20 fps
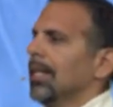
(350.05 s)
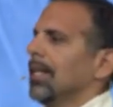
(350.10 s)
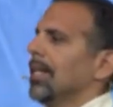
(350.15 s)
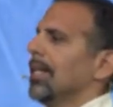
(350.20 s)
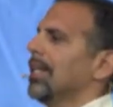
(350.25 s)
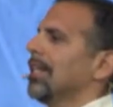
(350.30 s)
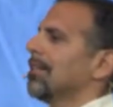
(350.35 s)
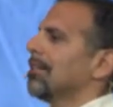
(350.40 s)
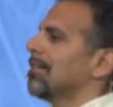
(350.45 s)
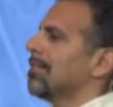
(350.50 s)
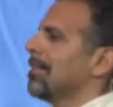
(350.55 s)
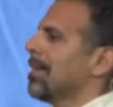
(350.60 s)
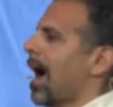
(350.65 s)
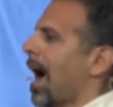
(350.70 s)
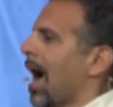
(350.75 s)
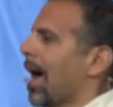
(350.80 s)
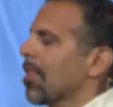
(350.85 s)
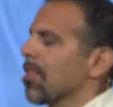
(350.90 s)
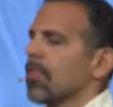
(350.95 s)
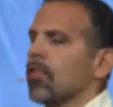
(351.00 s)
is
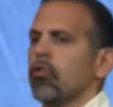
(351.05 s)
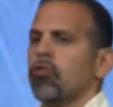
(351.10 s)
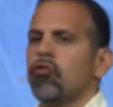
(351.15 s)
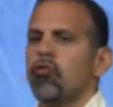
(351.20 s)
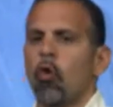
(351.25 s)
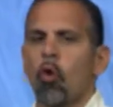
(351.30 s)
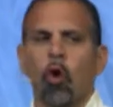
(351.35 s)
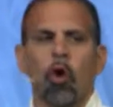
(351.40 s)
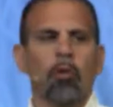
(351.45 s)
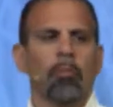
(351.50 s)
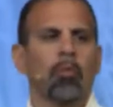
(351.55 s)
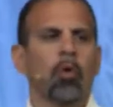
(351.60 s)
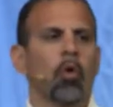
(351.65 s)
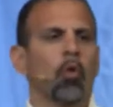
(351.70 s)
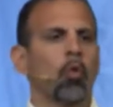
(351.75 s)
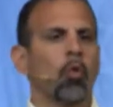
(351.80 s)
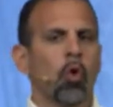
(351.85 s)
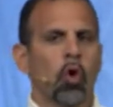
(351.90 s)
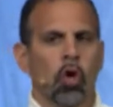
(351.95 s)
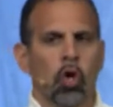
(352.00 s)
not the
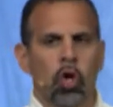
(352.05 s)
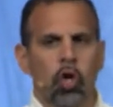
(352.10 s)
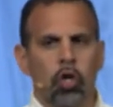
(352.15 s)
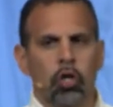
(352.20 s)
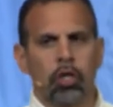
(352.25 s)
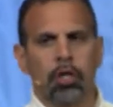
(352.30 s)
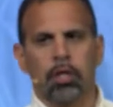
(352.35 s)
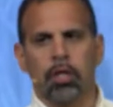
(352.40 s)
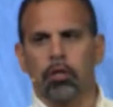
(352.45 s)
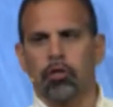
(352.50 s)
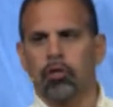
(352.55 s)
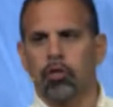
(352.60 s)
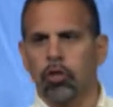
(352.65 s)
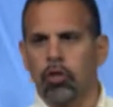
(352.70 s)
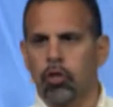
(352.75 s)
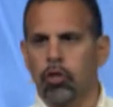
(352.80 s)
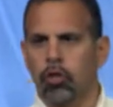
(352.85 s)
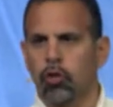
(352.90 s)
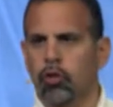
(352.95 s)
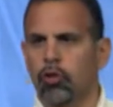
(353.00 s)
normal word that's
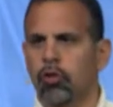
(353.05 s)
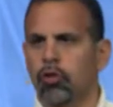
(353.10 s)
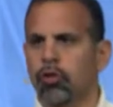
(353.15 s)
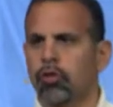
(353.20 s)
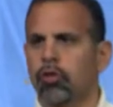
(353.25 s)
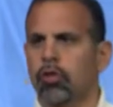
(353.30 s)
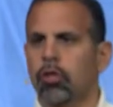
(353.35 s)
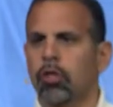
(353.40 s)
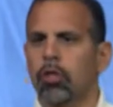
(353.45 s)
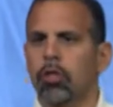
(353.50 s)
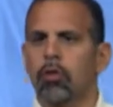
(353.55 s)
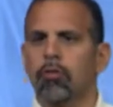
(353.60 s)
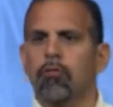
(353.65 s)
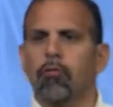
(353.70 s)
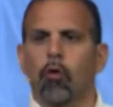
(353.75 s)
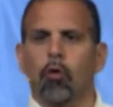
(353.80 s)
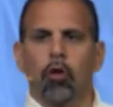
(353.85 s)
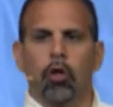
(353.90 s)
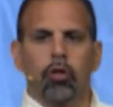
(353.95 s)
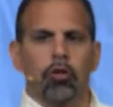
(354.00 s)
used
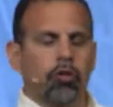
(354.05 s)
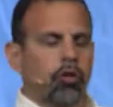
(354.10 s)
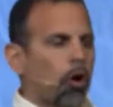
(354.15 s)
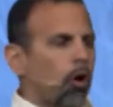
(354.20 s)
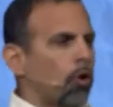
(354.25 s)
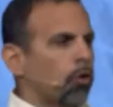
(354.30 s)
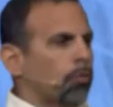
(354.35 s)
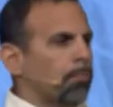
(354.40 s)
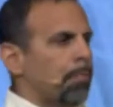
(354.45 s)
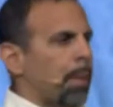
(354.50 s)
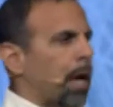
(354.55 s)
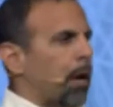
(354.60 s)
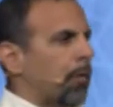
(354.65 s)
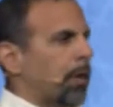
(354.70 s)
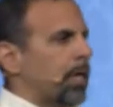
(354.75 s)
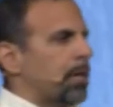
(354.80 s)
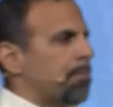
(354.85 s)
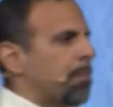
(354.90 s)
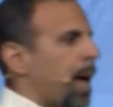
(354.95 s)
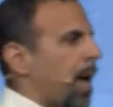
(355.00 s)
for adult
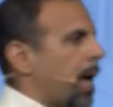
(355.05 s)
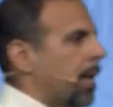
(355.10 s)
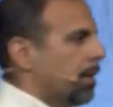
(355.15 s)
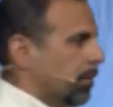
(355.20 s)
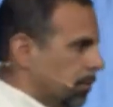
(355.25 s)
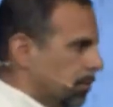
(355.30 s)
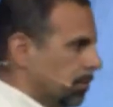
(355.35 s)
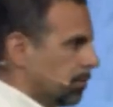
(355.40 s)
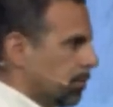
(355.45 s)
married men.